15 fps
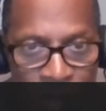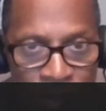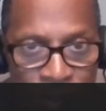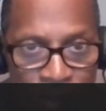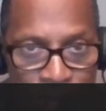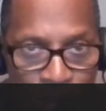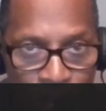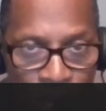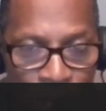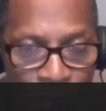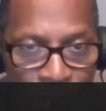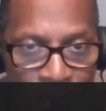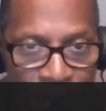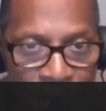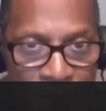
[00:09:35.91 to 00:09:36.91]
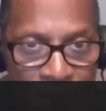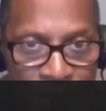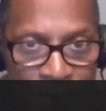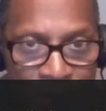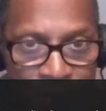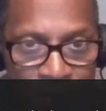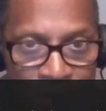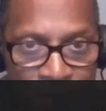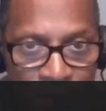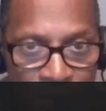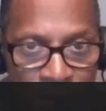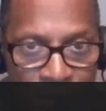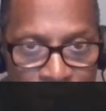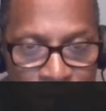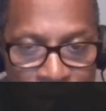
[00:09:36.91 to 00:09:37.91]
to the point where
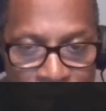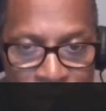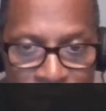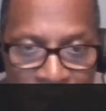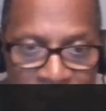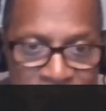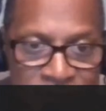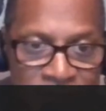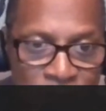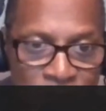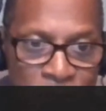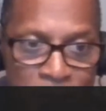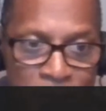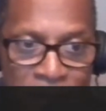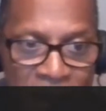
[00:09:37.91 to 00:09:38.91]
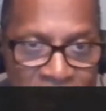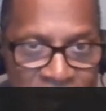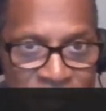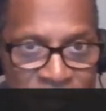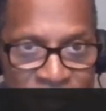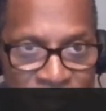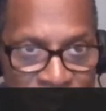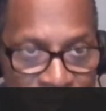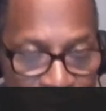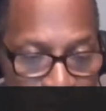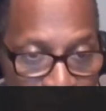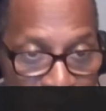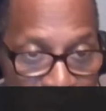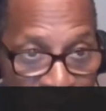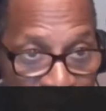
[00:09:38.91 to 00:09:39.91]
if they see we're paying attention, then
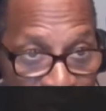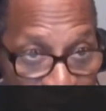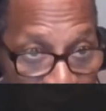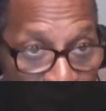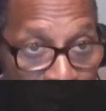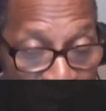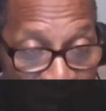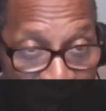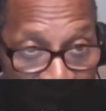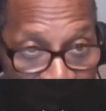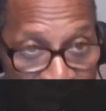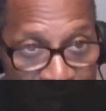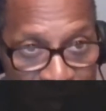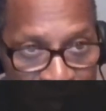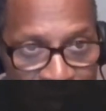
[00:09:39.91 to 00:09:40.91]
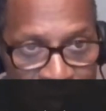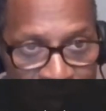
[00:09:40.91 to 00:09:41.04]
maybe they'll start paying attention.